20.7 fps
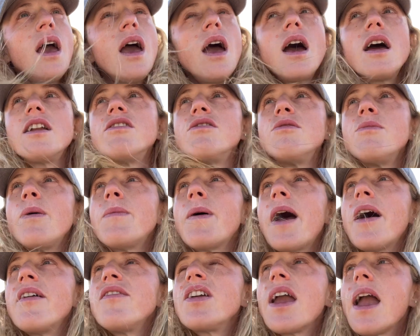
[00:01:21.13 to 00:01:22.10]
And I remember
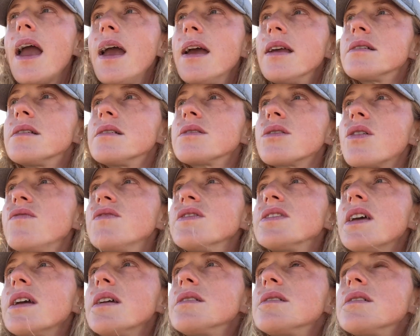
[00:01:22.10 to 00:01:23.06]
having endless
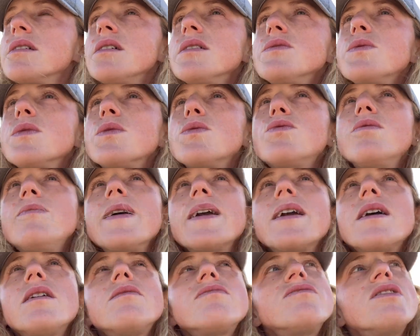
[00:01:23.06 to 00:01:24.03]
conversations with all of my
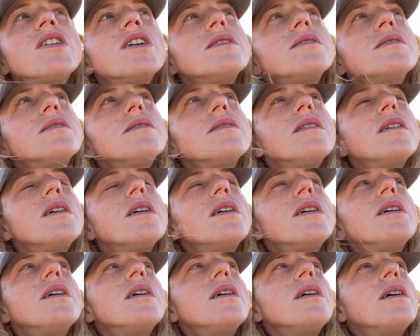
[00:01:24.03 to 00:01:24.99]
girlfriends
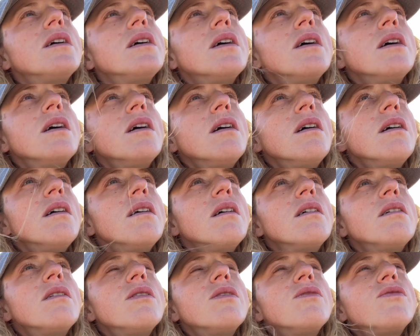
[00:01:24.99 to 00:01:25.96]

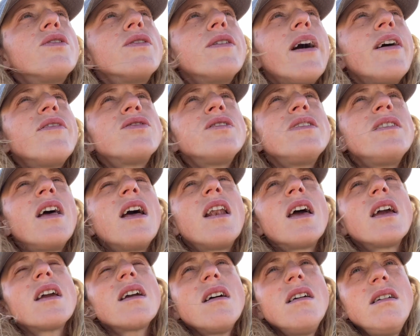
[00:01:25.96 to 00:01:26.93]
forever, and they're
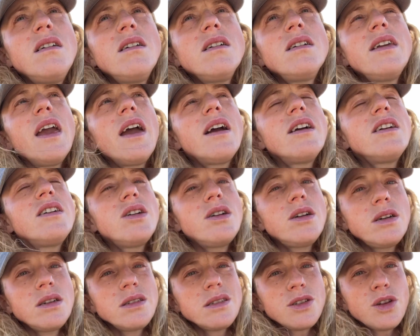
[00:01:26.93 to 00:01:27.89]
like, oh yeah, it
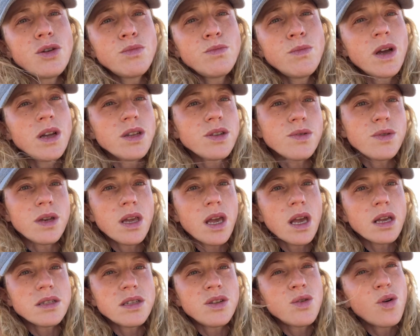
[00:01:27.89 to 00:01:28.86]
hurts so much when it
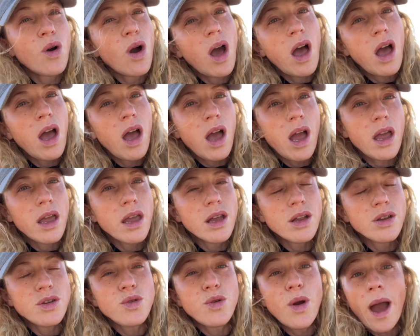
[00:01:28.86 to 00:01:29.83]
gets in your eye,
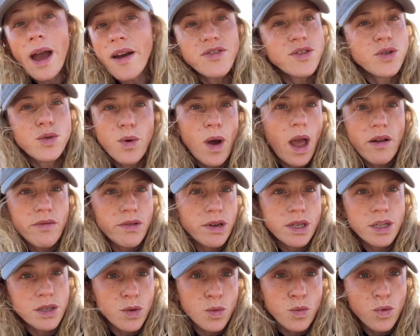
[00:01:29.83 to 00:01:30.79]
and you have to wear
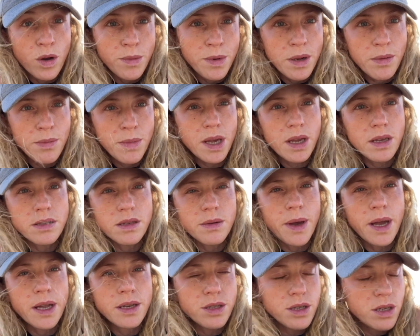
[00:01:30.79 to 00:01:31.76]
it as a woman, because
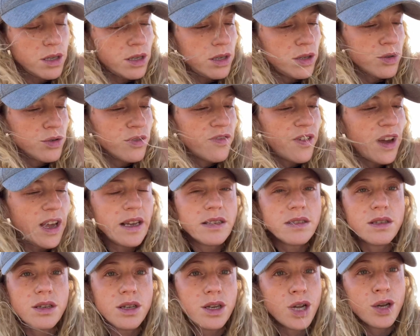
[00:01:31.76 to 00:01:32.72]
imagine your
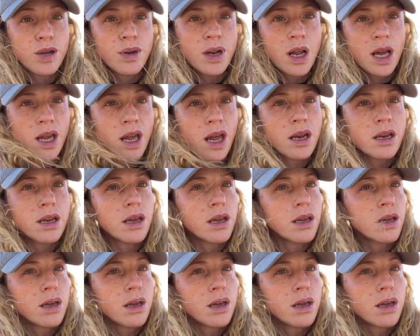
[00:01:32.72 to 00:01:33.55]
face, like getting